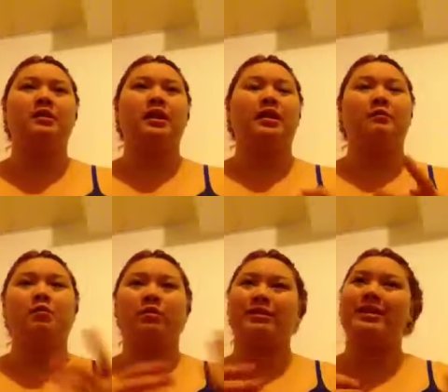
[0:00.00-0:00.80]
like in
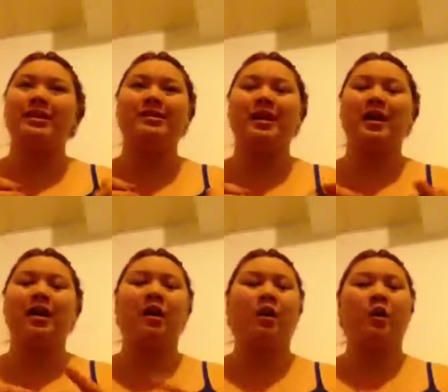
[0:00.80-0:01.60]
more
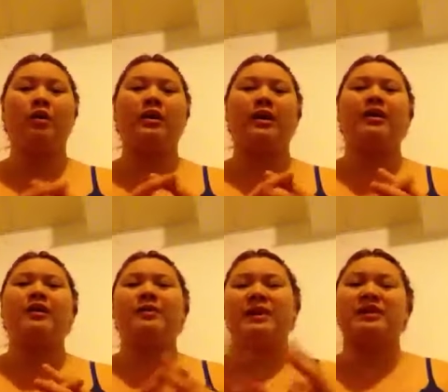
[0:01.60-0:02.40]
detail or like
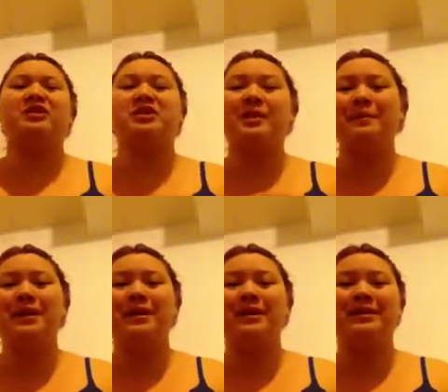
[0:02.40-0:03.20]
the
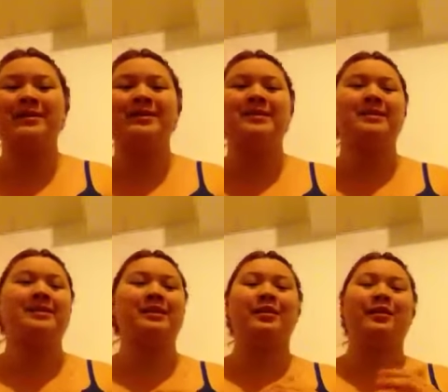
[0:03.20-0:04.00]

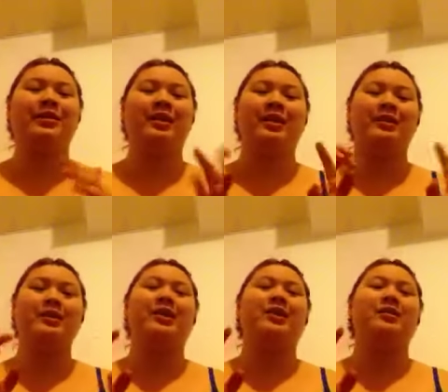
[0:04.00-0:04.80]
shippings that going on
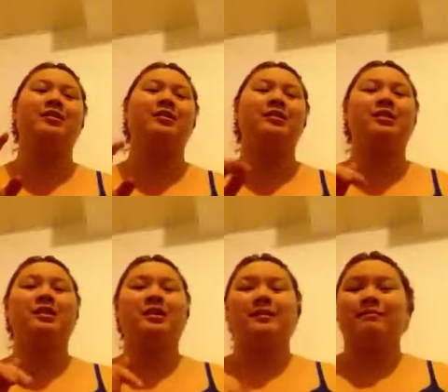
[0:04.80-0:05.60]
there.
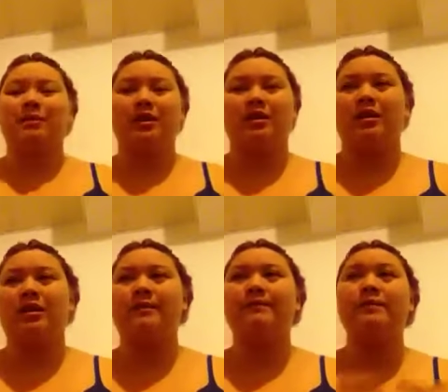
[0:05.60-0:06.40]

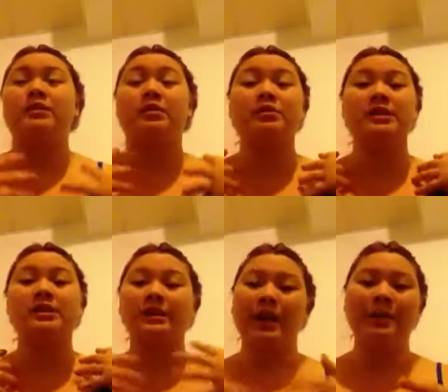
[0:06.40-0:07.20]
Um, so
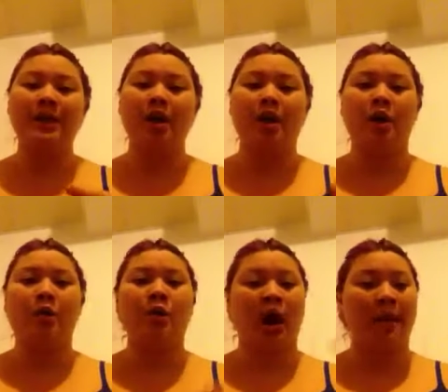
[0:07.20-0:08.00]
just let me
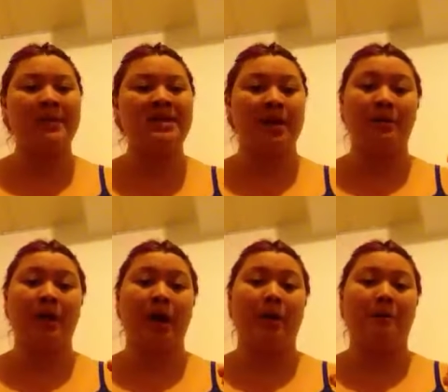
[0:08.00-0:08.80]
know. Comment down
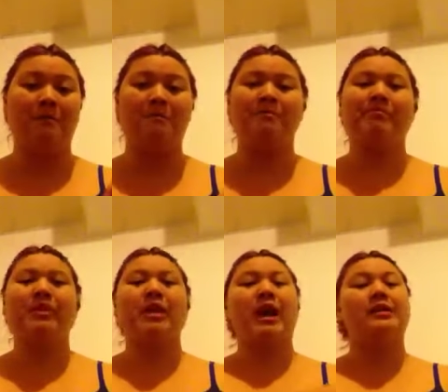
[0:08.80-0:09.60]
below.
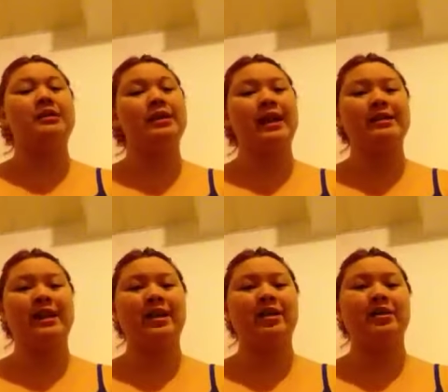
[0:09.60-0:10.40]
I'll see you guys
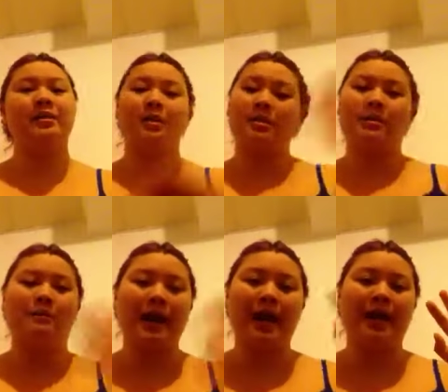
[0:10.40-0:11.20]
later.
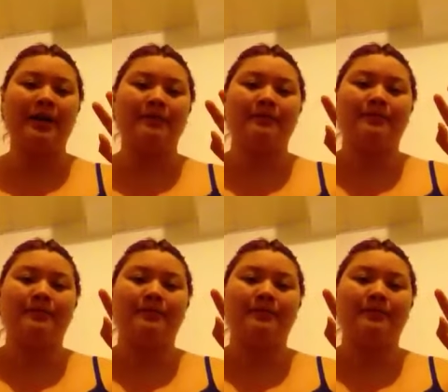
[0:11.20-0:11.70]
Bye.